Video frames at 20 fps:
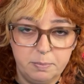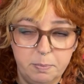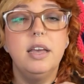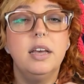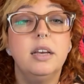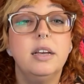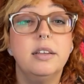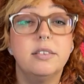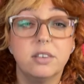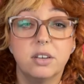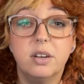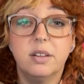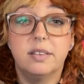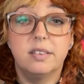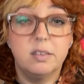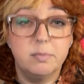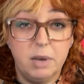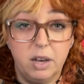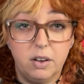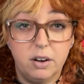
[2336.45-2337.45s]
He is a good
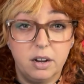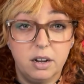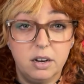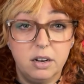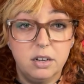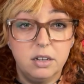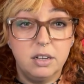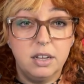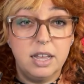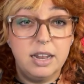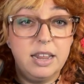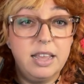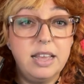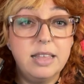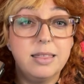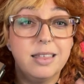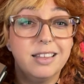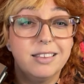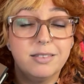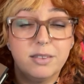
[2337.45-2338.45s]
Samaritan, and he
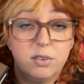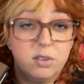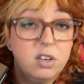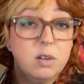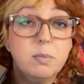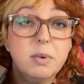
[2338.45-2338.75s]
thinks this could